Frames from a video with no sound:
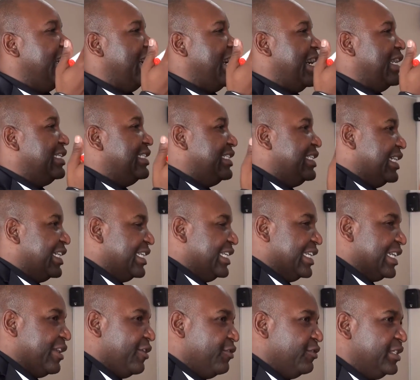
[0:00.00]
are
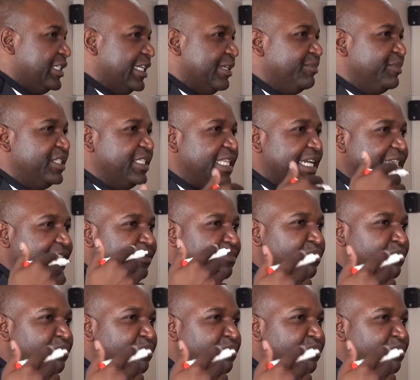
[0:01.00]
technical terms that